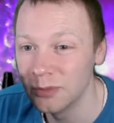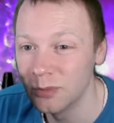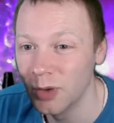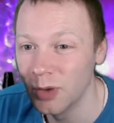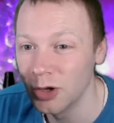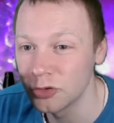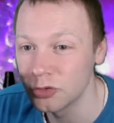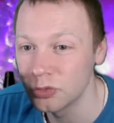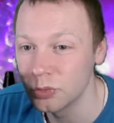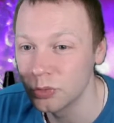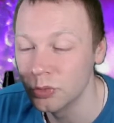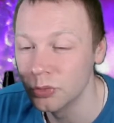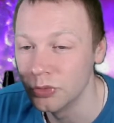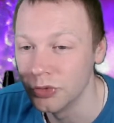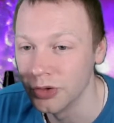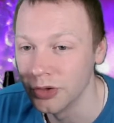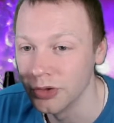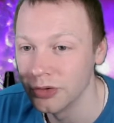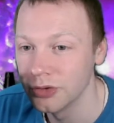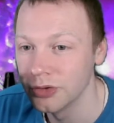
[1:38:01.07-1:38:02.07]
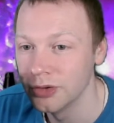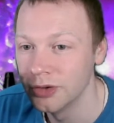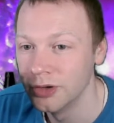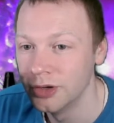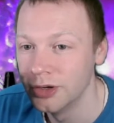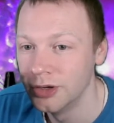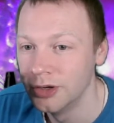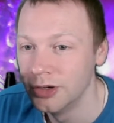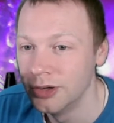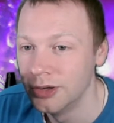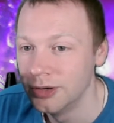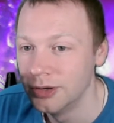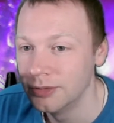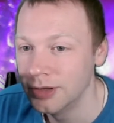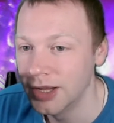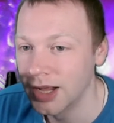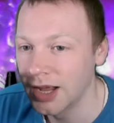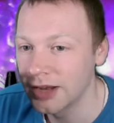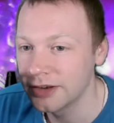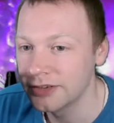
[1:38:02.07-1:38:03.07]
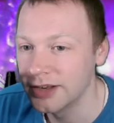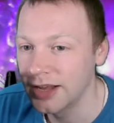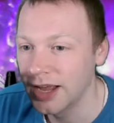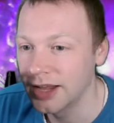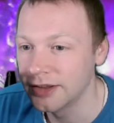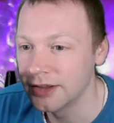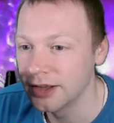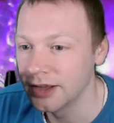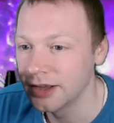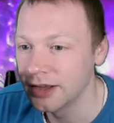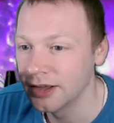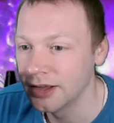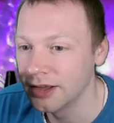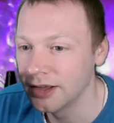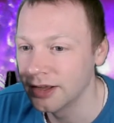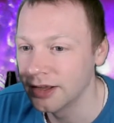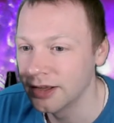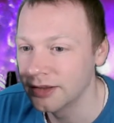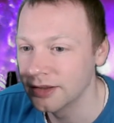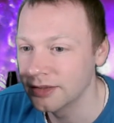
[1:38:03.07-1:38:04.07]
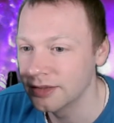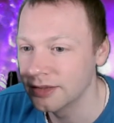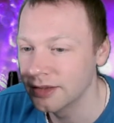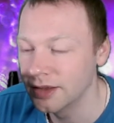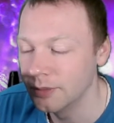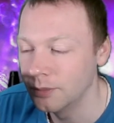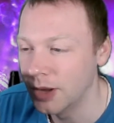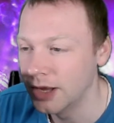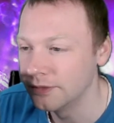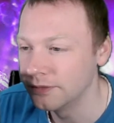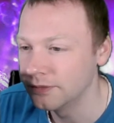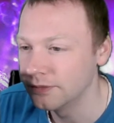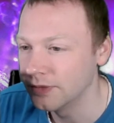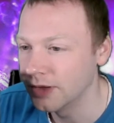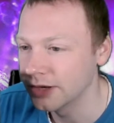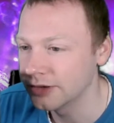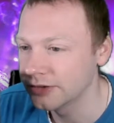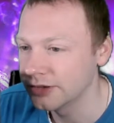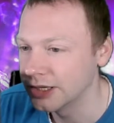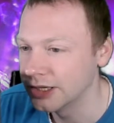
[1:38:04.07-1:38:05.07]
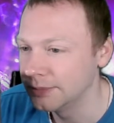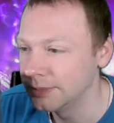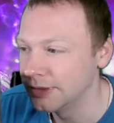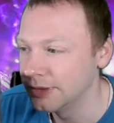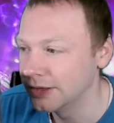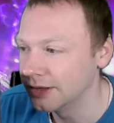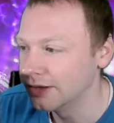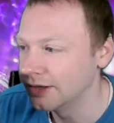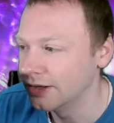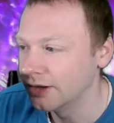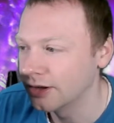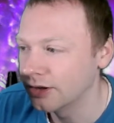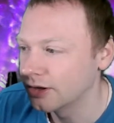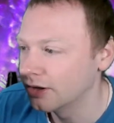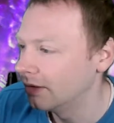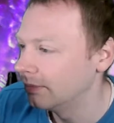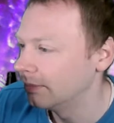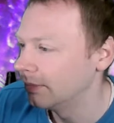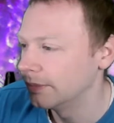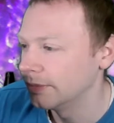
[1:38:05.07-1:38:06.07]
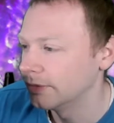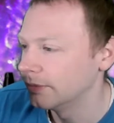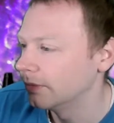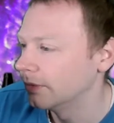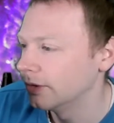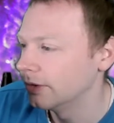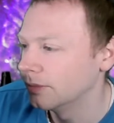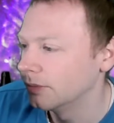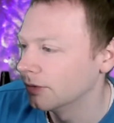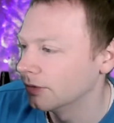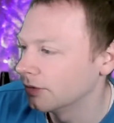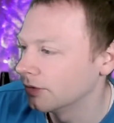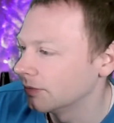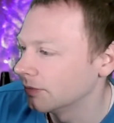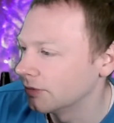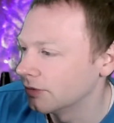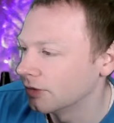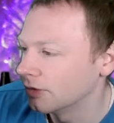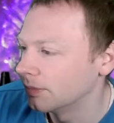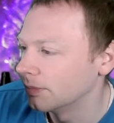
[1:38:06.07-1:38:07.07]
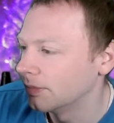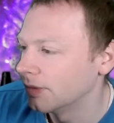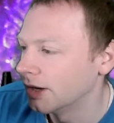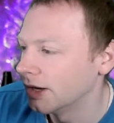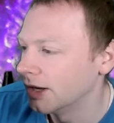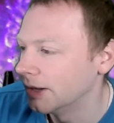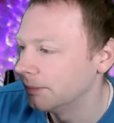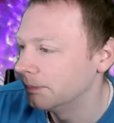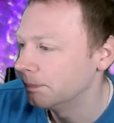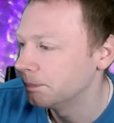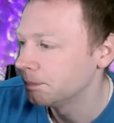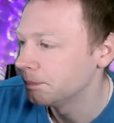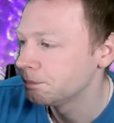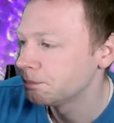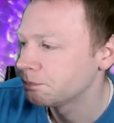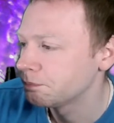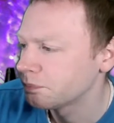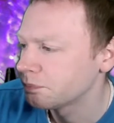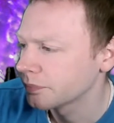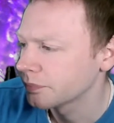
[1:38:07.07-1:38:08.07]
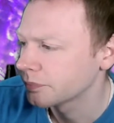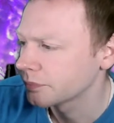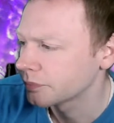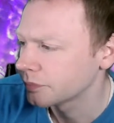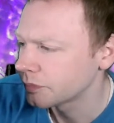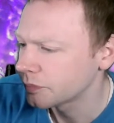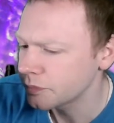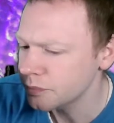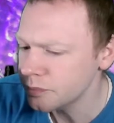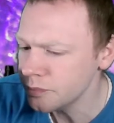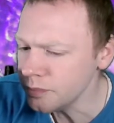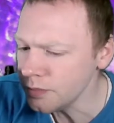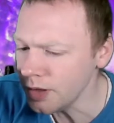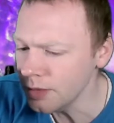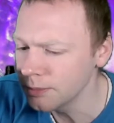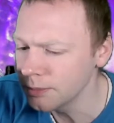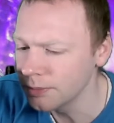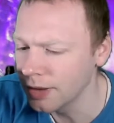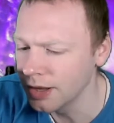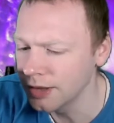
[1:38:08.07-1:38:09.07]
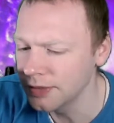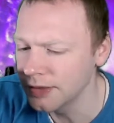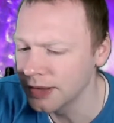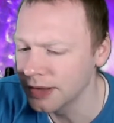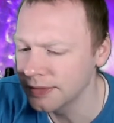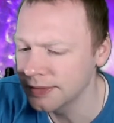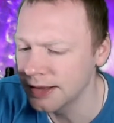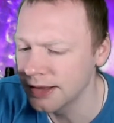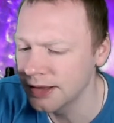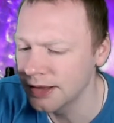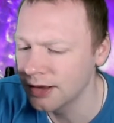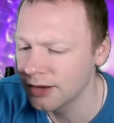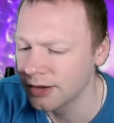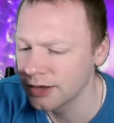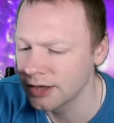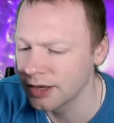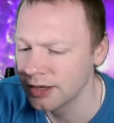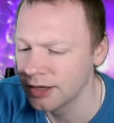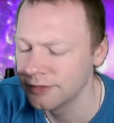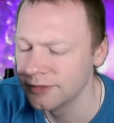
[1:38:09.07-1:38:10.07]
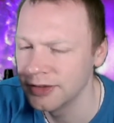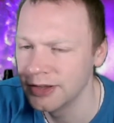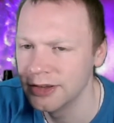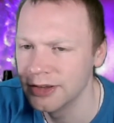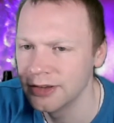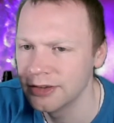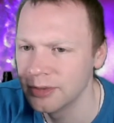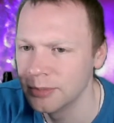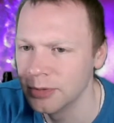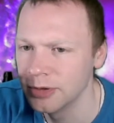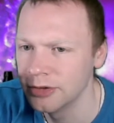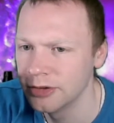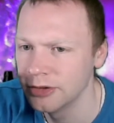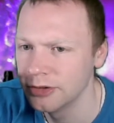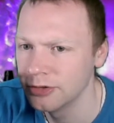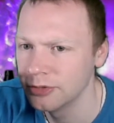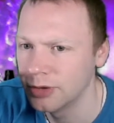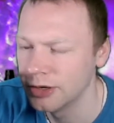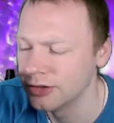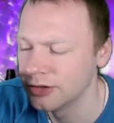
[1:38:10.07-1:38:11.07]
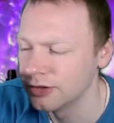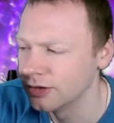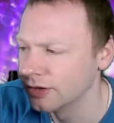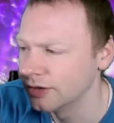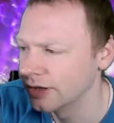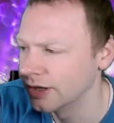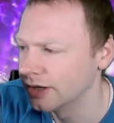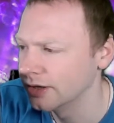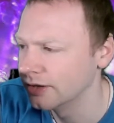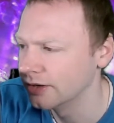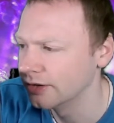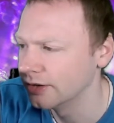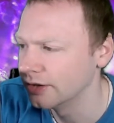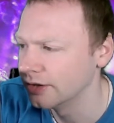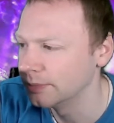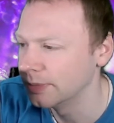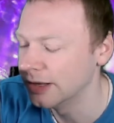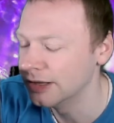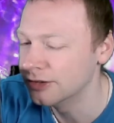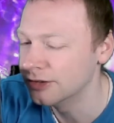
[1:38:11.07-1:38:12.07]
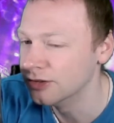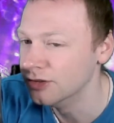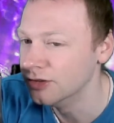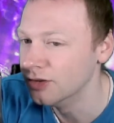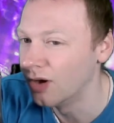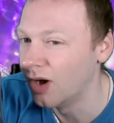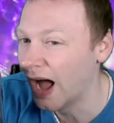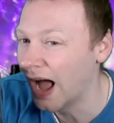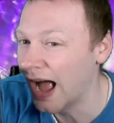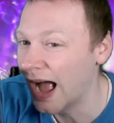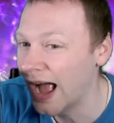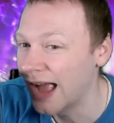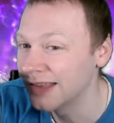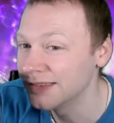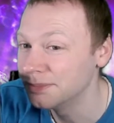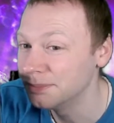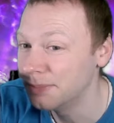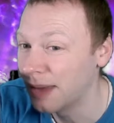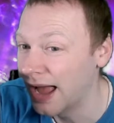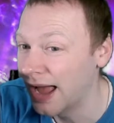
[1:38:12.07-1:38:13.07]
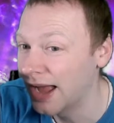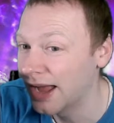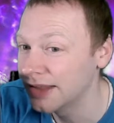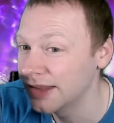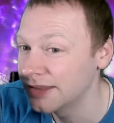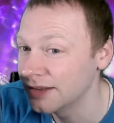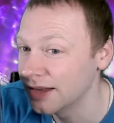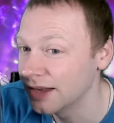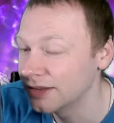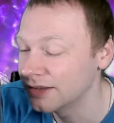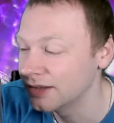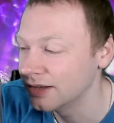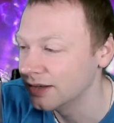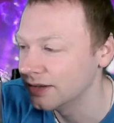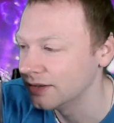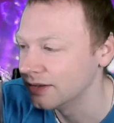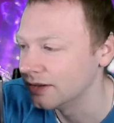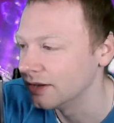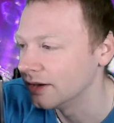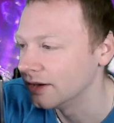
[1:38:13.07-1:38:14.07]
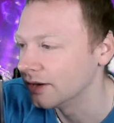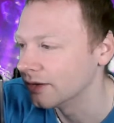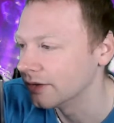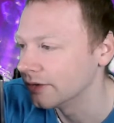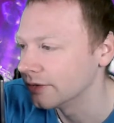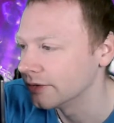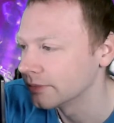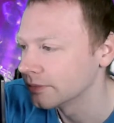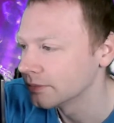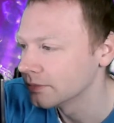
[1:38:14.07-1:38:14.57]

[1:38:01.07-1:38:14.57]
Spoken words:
Welsh waters, where they actually had a way of actually keeping it clean. I can't remember what it was off the top of my head. But they are kind of in a similar situation as England is, but it's not as bad as it is in England.